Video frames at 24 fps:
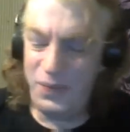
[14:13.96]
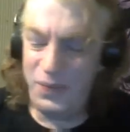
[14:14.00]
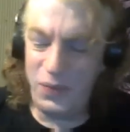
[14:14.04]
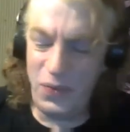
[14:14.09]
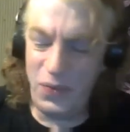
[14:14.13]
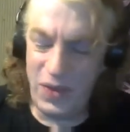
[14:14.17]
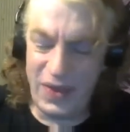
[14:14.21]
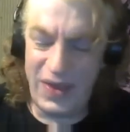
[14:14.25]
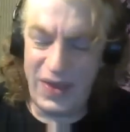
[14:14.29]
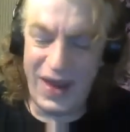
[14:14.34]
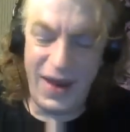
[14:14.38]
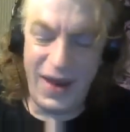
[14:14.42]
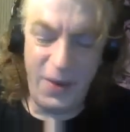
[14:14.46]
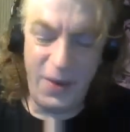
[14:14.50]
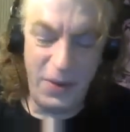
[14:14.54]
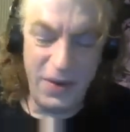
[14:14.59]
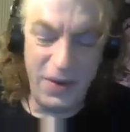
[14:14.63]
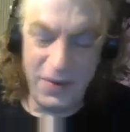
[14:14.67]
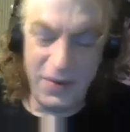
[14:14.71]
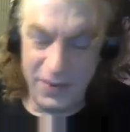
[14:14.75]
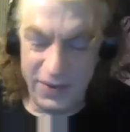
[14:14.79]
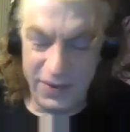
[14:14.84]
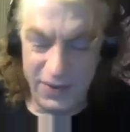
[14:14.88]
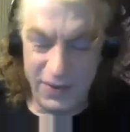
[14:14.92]
That
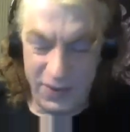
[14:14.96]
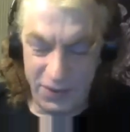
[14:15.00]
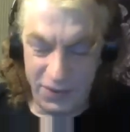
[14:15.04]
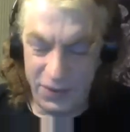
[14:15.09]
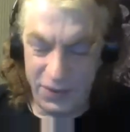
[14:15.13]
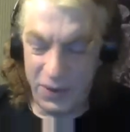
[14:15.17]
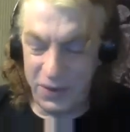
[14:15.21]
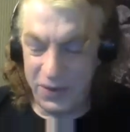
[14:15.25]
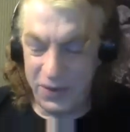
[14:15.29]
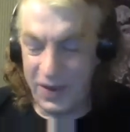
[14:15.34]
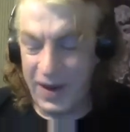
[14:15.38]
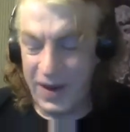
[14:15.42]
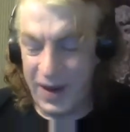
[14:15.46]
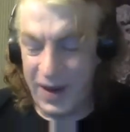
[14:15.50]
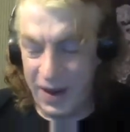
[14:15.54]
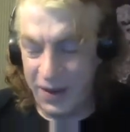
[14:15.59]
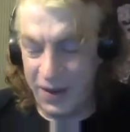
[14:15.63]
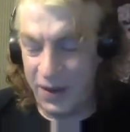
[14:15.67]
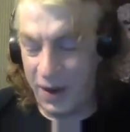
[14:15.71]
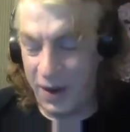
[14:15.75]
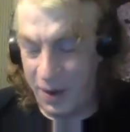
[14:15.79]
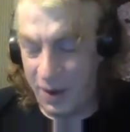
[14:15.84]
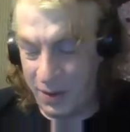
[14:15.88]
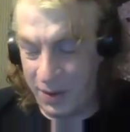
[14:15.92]
was the first thing I
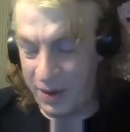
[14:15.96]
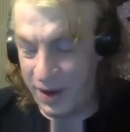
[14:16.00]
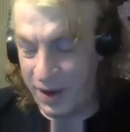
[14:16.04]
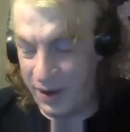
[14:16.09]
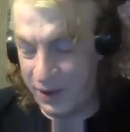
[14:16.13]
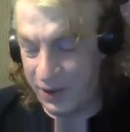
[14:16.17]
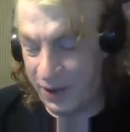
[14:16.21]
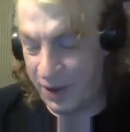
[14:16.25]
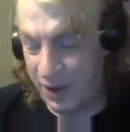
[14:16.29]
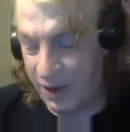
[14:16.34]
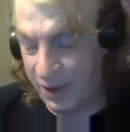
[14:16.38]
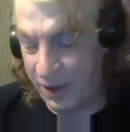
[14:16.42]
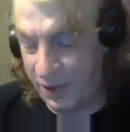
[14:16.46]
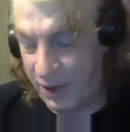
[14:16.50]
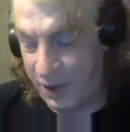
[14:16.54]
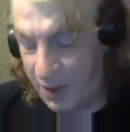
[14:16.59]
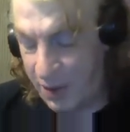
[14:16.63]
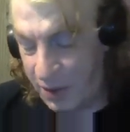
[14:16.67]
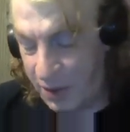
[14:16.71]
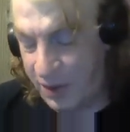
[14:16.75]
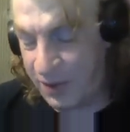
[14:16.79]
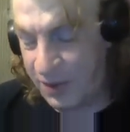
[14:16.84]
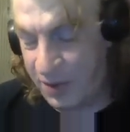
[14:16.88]
thought when I saw this. Oh, he's